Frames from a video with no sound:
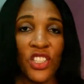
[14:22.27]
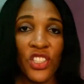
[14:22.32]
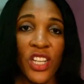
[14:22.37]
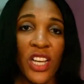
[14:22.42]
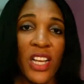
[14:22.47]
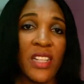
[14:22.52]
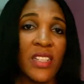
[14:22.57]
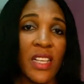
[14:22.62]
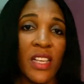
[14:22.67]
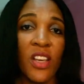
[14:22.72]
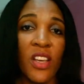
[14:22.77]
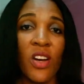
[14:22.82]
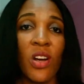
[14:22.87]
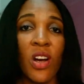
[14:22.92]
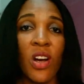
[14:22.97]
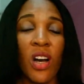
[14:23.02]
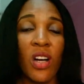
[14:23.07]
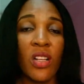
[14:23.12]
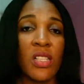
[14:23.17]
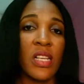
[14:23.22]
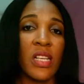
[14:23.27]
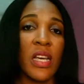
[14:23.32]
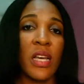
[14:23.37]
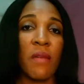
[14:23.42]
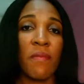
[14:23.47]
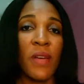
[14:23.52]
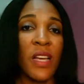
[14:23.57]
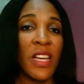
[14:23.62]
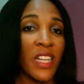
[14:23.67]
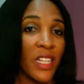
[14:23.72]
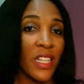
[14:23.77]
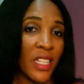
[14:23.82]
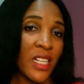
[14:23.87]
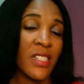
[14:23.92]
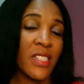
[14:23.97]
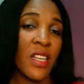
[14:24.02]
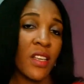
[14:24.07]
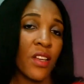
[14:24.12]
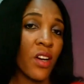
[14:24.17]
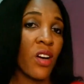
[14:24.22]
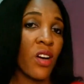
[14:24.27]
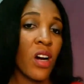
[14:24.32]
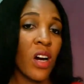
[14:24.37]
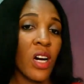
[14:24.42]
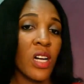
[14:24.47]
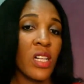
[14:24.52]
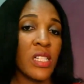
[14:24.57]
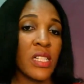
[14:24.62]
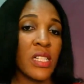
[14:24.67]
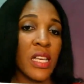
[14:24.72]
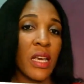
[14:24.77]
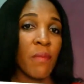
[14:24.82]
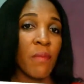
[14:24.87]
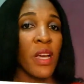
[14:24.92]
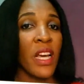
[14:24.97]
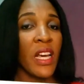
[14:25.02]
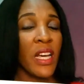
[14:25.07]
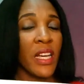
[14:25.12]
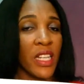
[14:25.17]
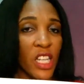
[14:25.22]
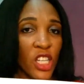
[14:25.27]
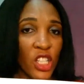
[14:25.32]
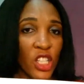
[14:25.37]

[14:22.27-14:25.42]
She's in your core team, he's in your core team.